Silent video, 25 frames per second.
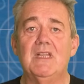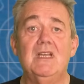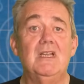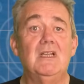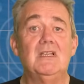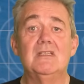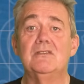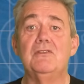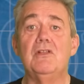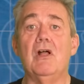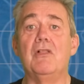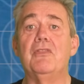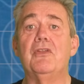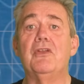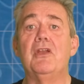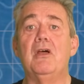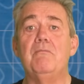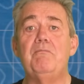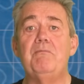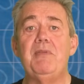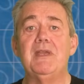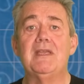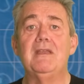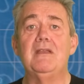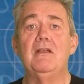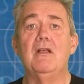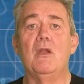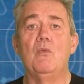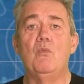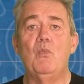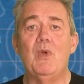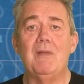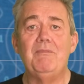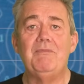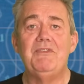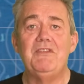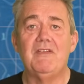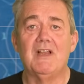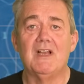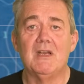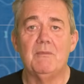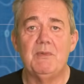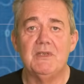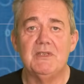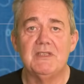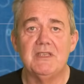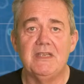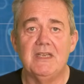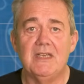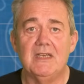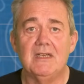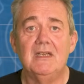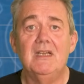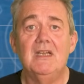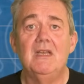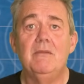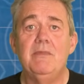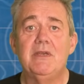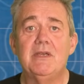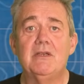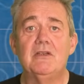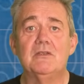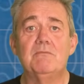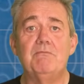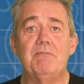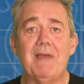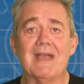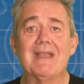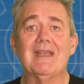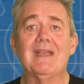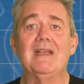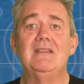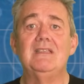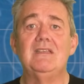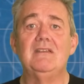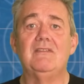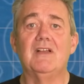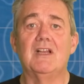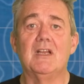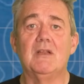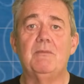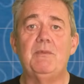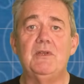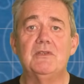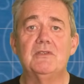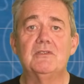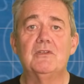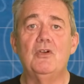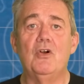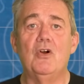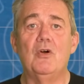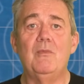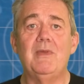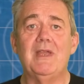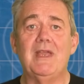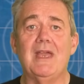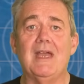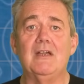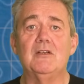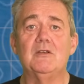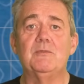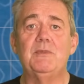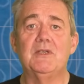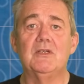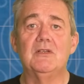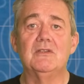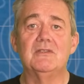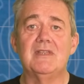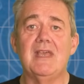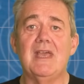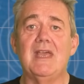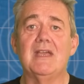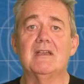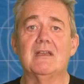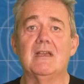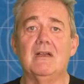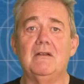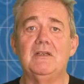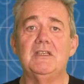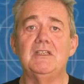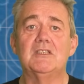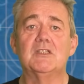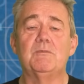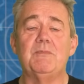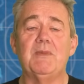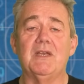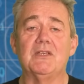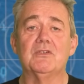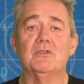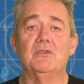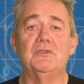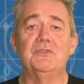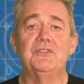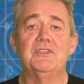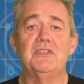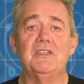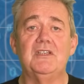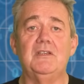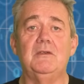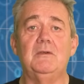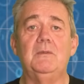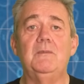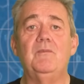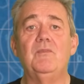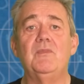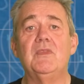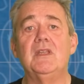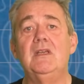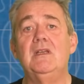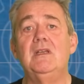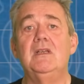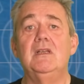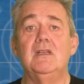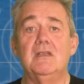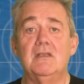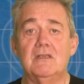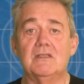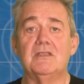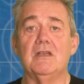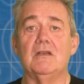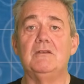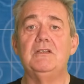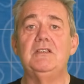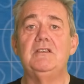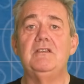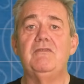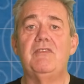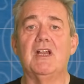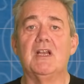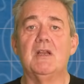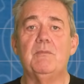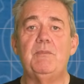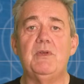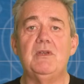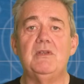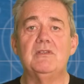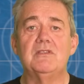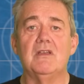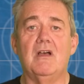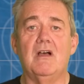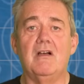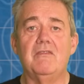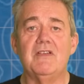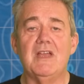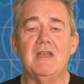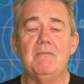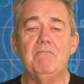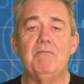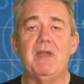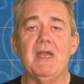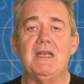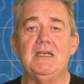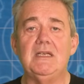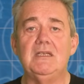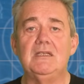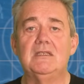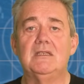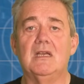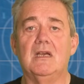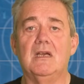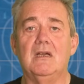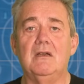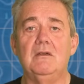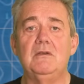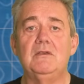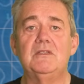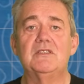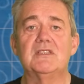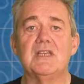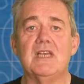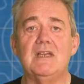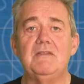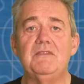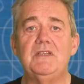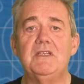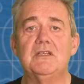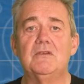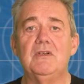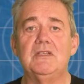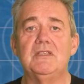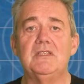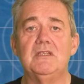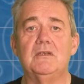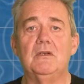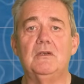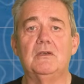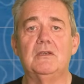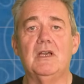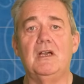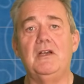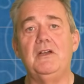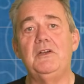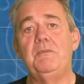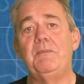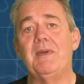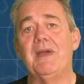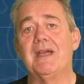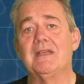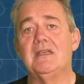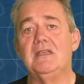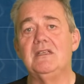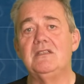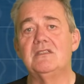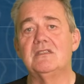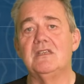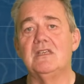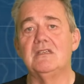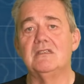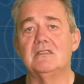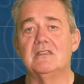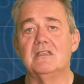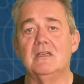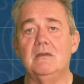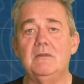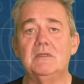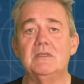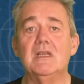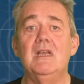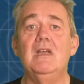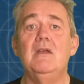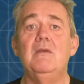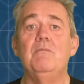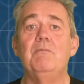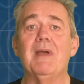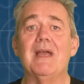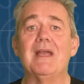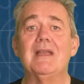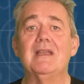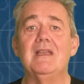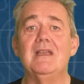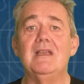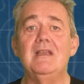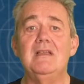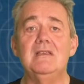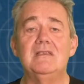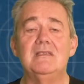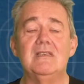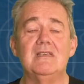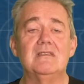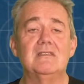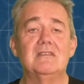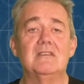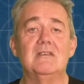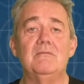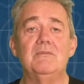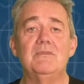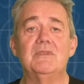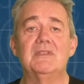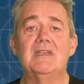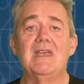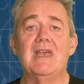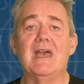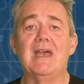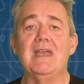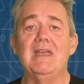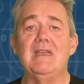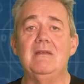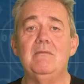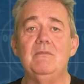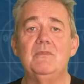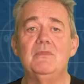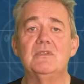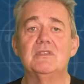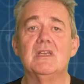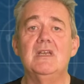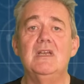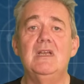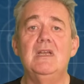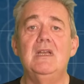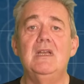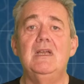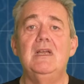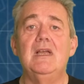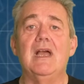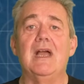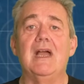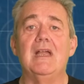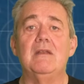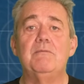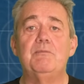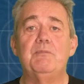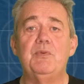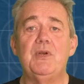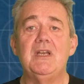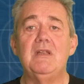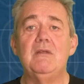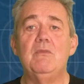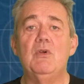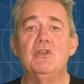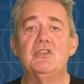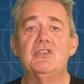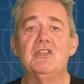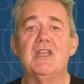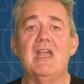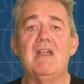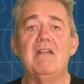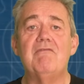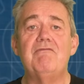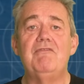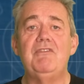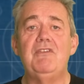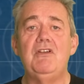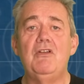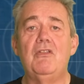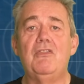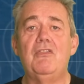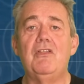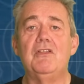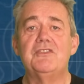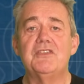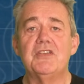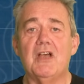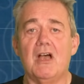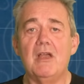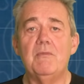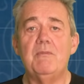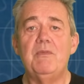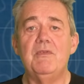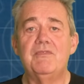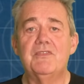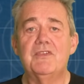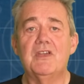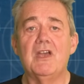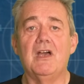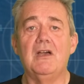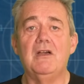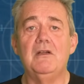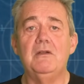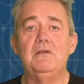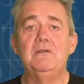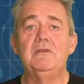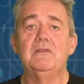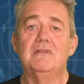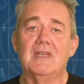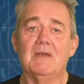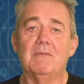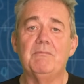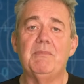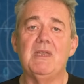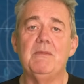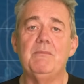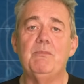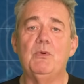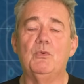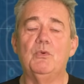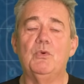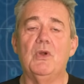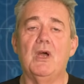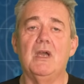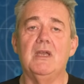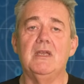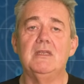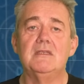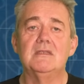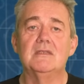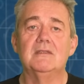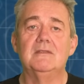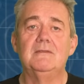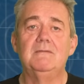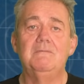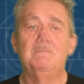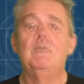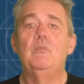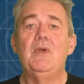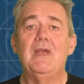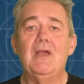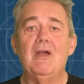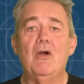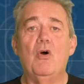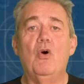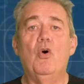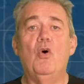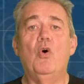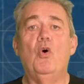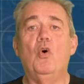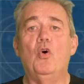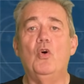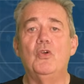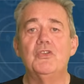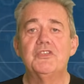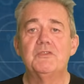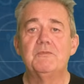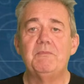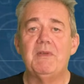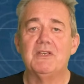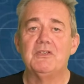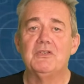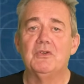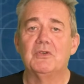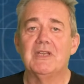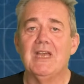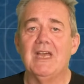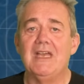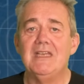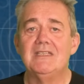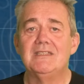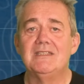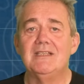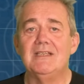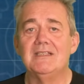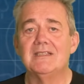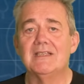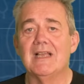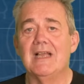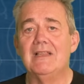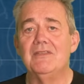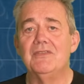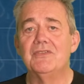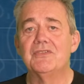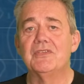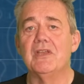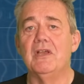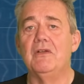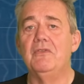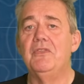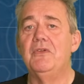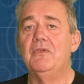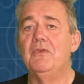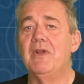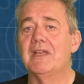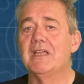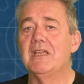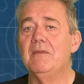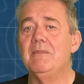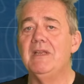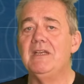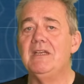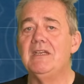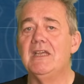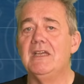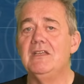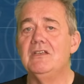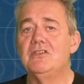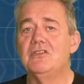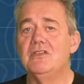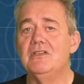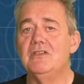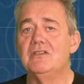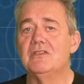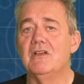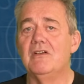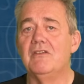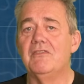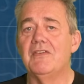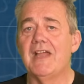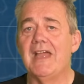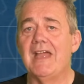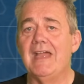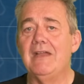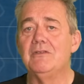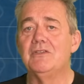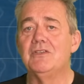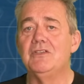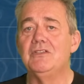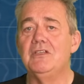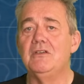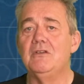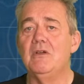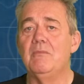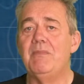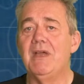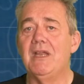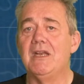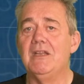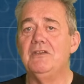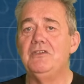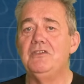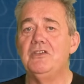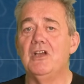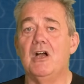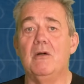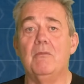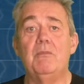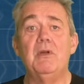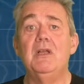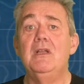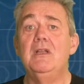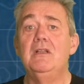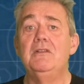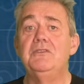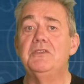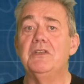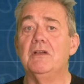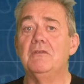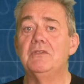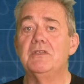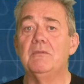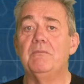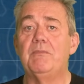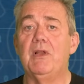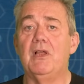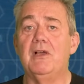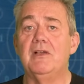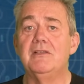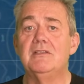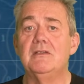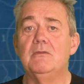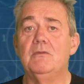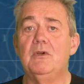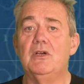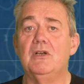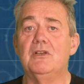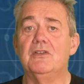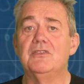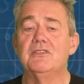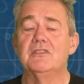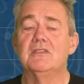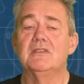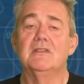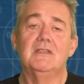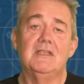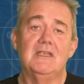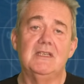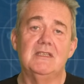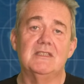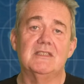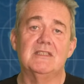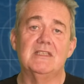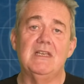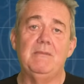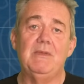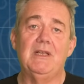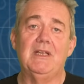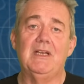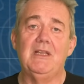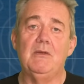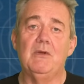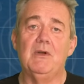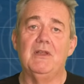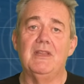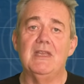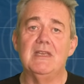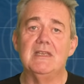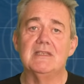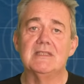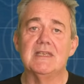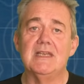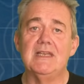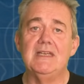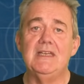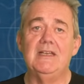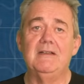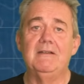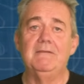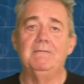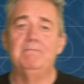It's not that I'm picking on web developers here, because back-end developers call me out because their code is special too. So do developers of embedded code, safety critical code, package systems, banking systems, games, and pretty much every other type of code that people write. We're all special cases, and so the recommendations of how to do a better job don't apply to us, is seemingly what they're saying.